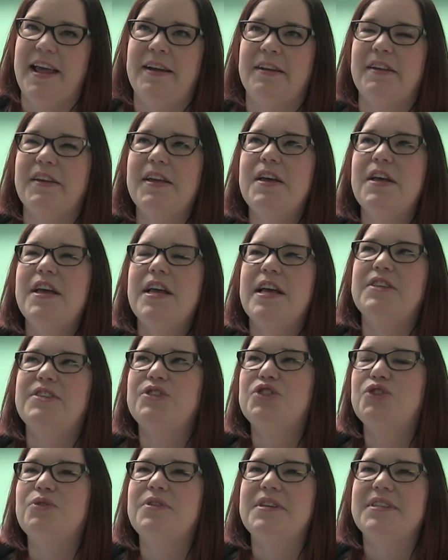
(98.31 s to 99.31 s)
And as
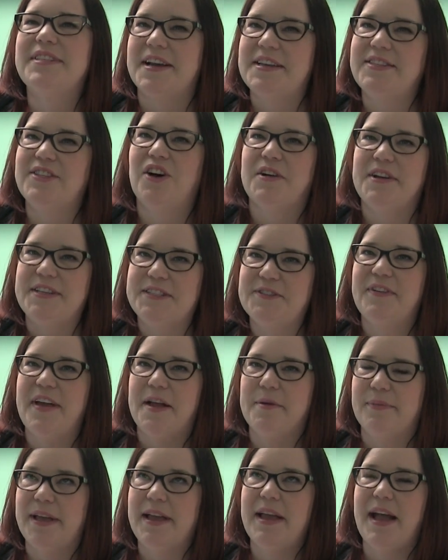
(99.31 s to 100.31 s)
soon as I saw his
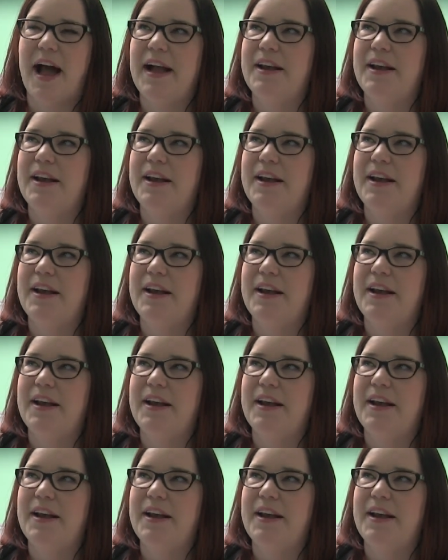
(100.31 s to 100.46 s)
family,